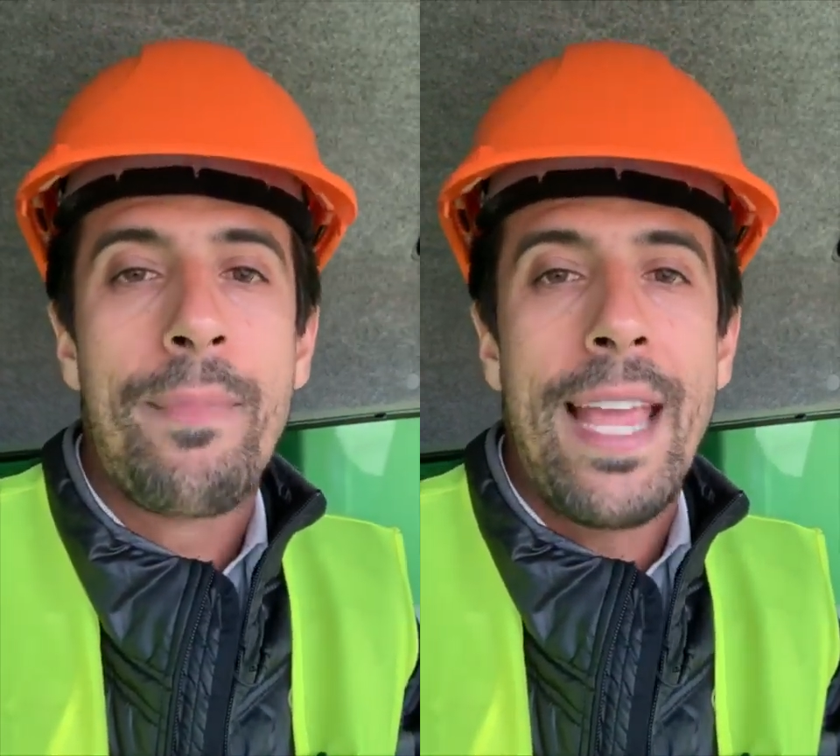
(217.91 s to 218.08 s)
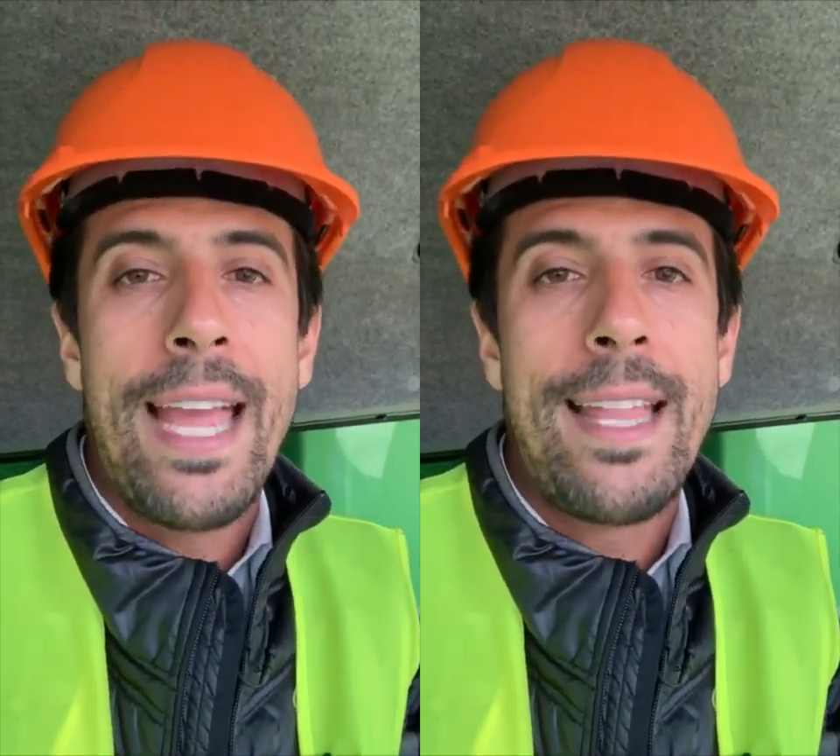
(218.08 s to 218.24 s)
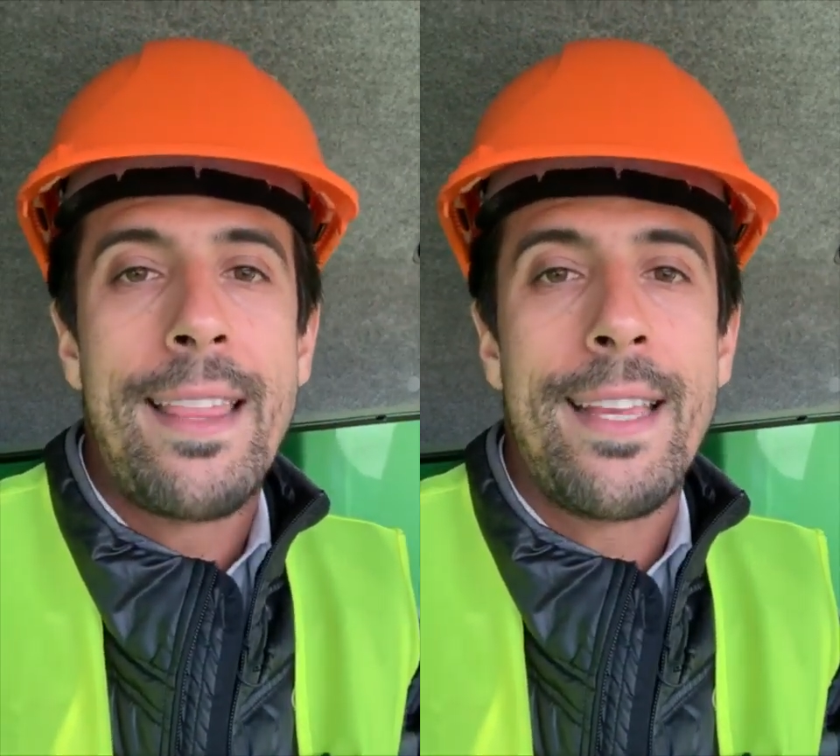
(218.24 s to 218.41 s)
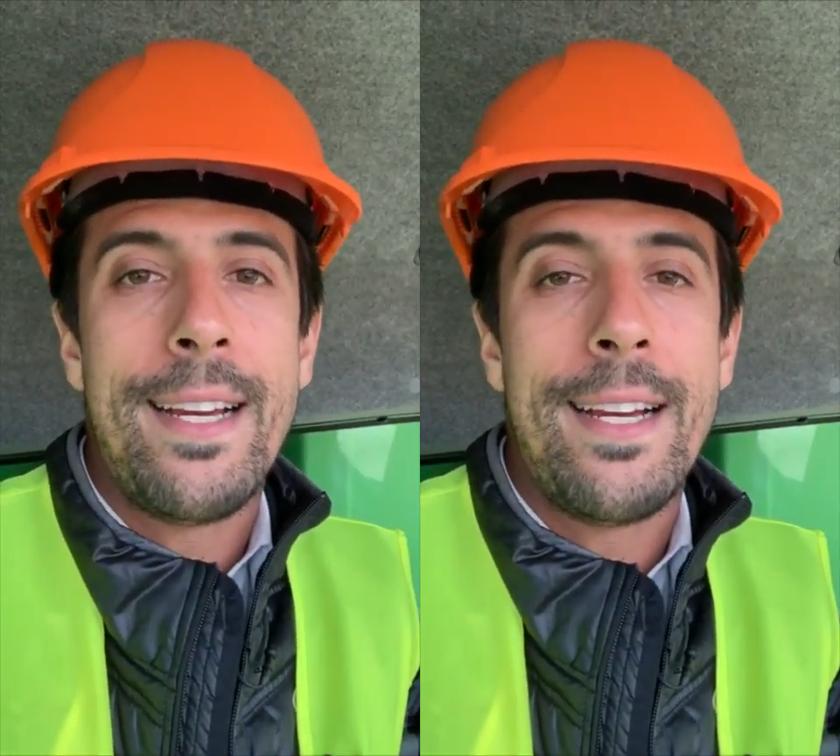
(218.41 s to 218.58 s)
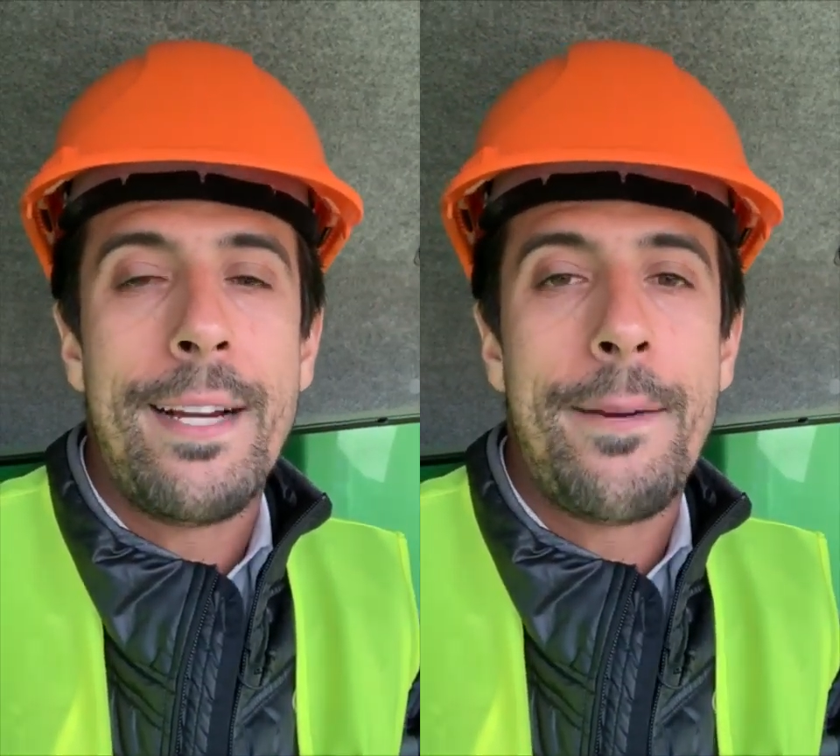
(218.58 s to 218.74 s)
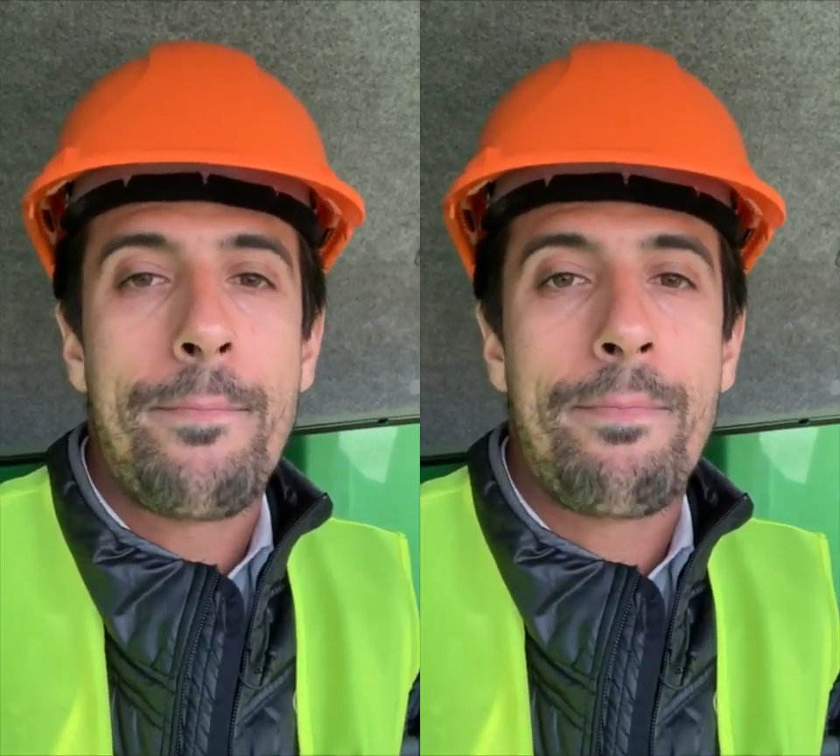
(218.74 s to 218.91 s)
and
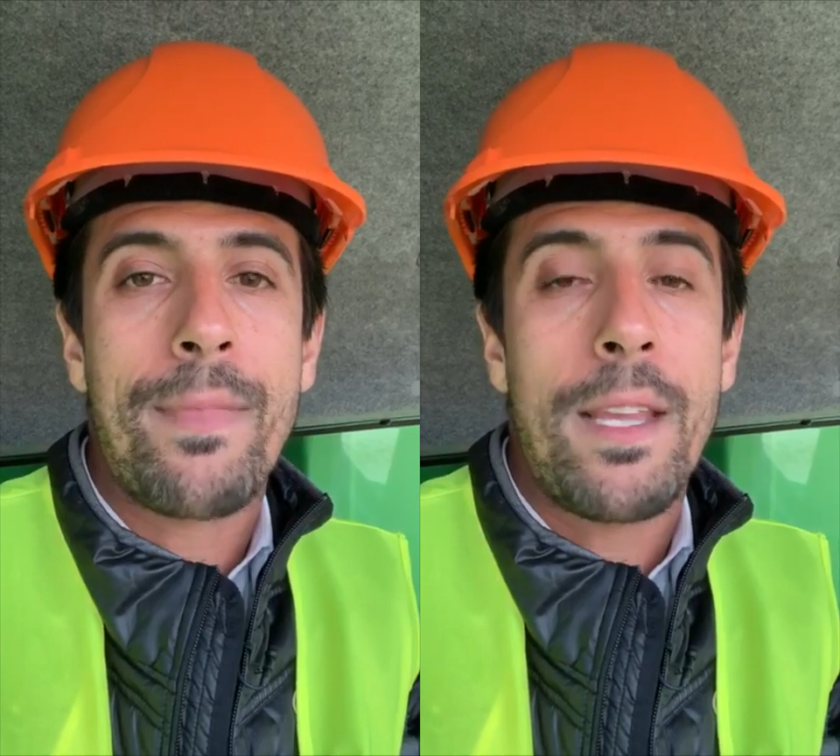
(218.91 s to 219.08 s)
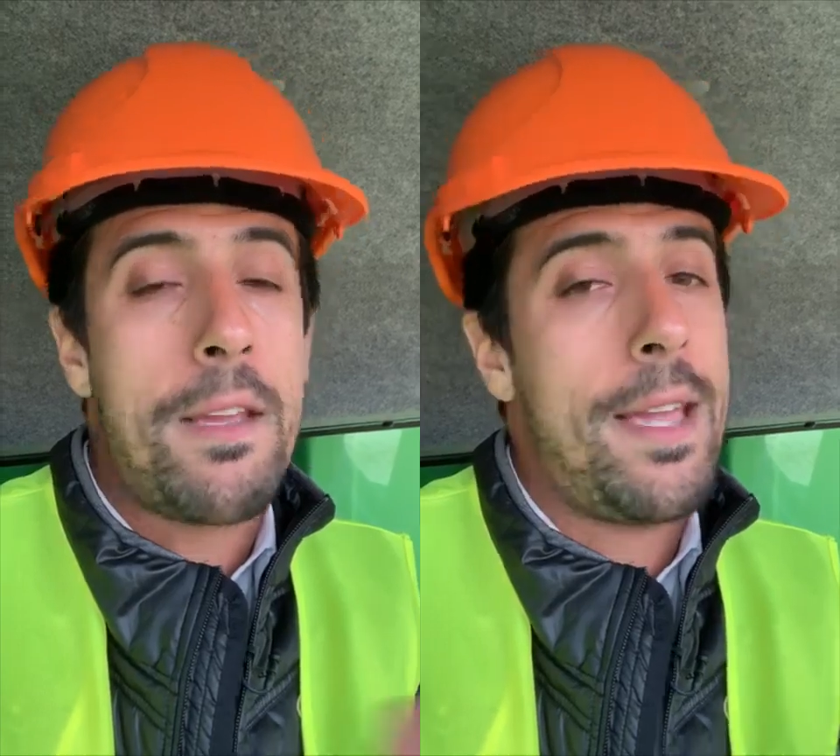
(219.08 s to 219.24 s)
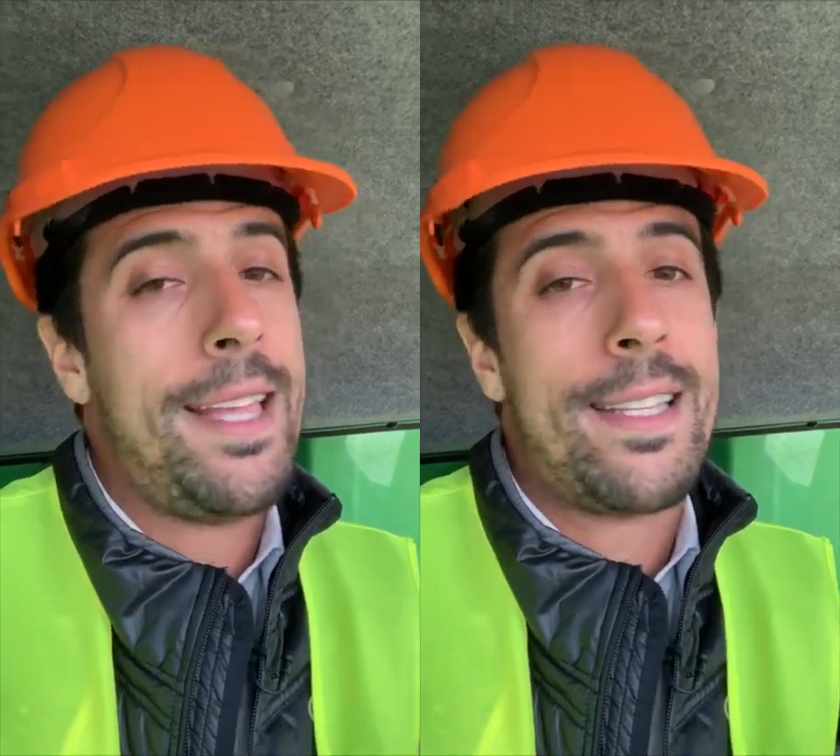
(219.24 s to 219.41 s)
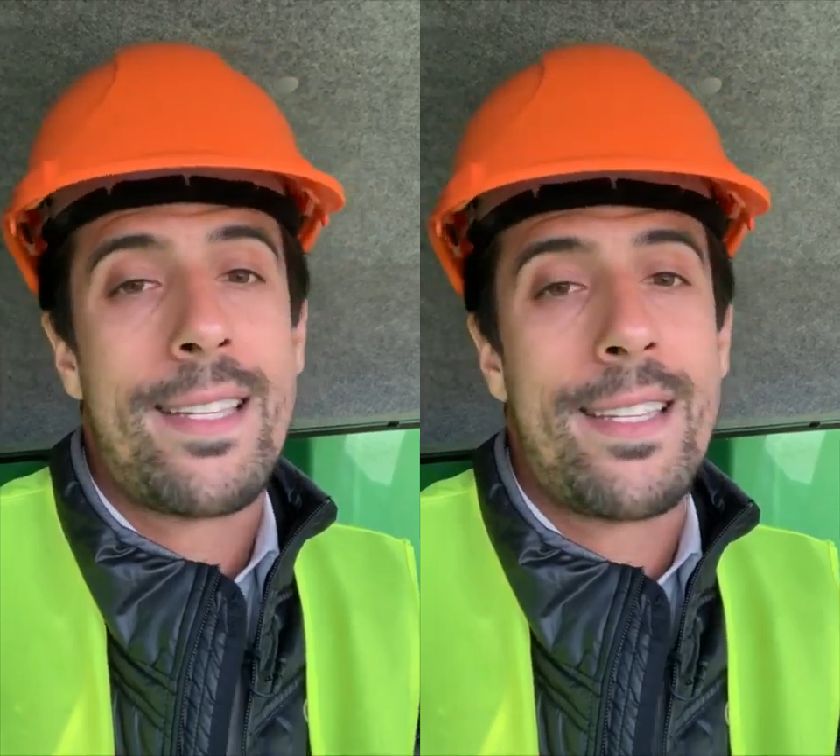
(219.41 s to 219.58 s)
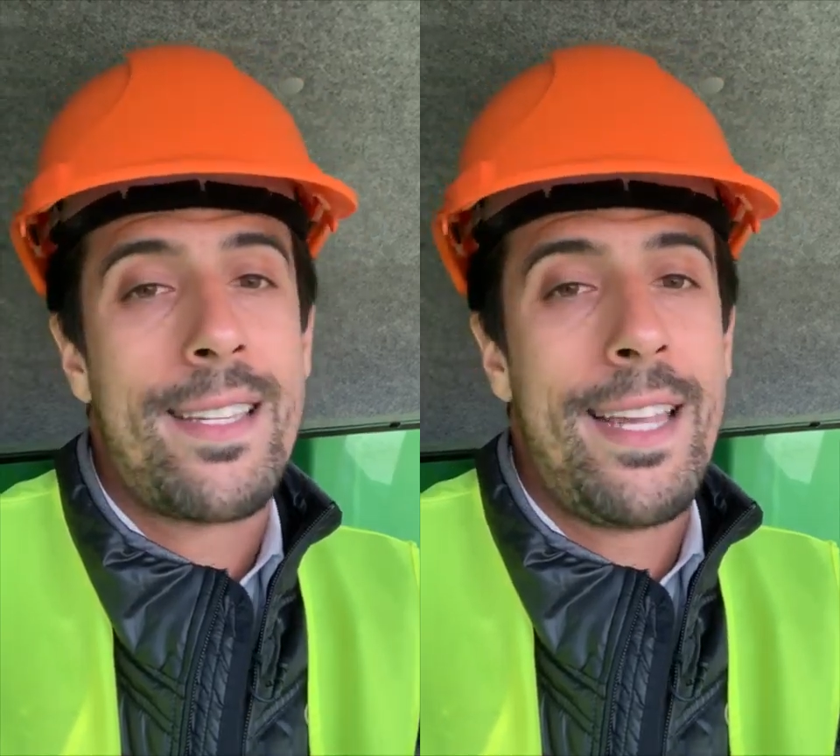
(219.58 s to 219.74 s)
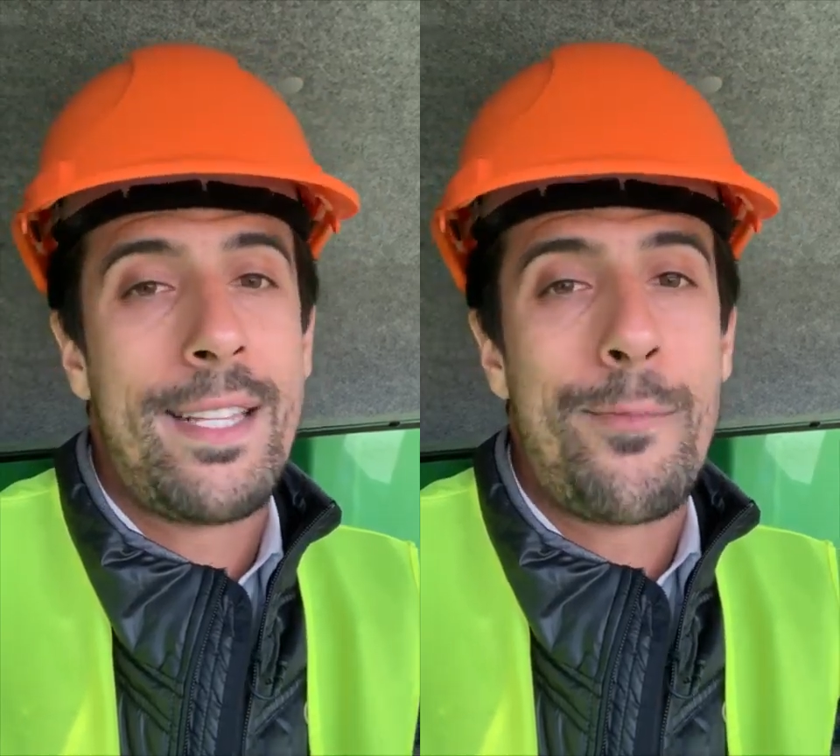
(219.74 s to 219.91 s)

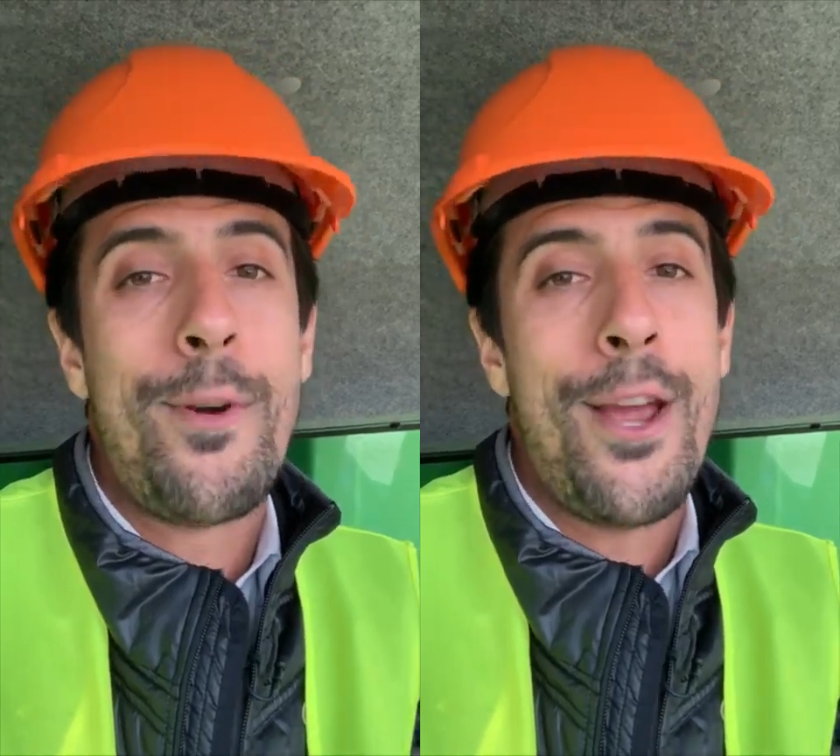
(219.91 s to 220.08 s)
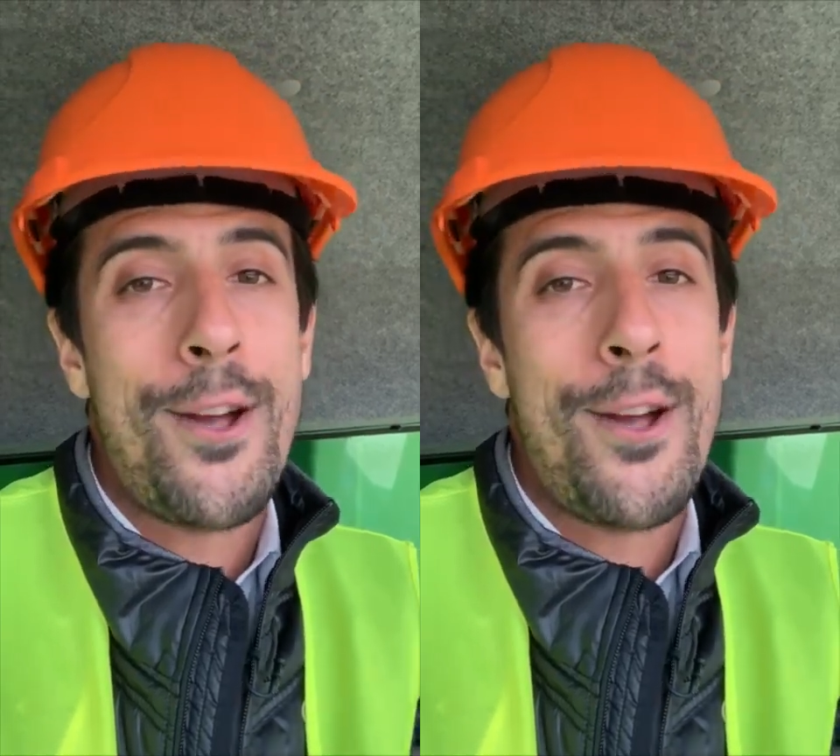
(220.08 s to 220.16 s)
it's pretty